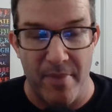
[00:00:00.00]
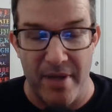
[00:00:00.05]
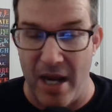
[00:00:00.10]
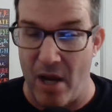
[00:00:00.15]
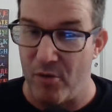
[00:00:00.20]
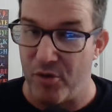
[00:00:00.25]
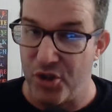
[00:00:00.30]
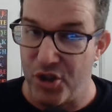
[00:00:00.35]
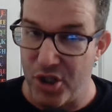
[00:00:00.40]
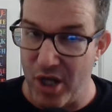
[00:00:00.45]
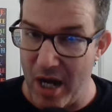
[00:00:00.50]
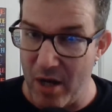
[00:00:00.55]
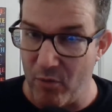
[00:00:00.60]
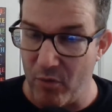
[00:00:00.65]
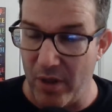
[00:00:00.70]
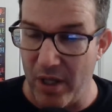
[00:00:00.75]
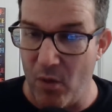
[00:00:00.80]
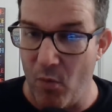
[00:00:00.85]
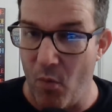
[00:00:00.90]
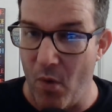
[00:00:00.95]
Now,
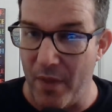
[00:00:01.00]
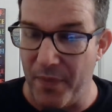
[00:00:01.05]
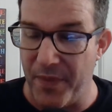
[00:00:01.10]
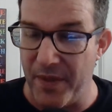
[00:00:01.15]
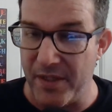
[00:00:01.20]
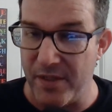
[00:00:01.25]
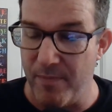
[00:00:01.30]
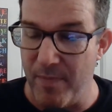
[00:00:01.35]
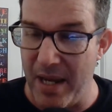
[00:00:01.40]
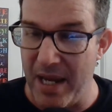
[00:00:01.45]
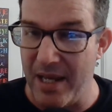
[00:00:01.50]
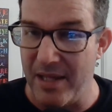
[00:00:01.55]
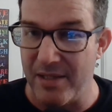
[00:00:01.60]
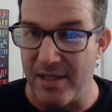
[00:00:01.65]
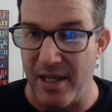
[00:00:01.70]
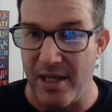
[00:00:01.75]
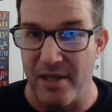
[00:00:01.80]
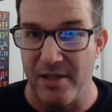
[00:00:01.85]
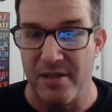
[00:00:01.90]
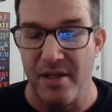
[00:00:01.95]
generally, what this means
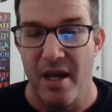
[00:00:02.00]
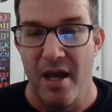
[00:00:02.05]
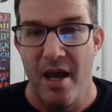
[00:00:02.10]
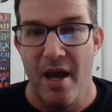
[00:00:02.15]
is